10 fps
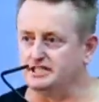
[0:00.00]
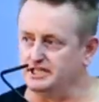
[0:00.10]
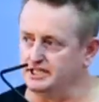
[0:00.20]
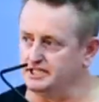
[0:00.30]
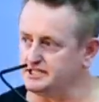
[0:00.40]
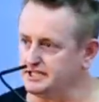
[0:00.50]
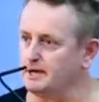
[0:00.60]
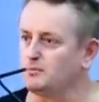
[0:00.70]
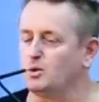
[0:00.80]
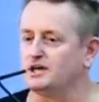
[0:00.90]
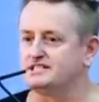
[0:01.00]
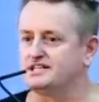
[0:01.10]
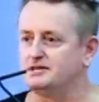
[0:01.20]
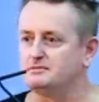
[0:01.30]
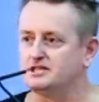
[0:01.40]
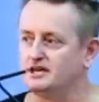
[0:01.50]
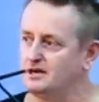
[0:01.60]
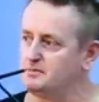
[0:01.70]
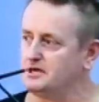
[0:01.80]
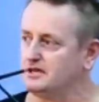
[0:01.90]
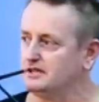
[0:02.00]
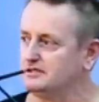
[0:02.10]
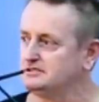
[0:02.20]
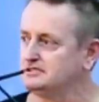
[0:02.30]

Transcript: is the number 1 team in the IPL.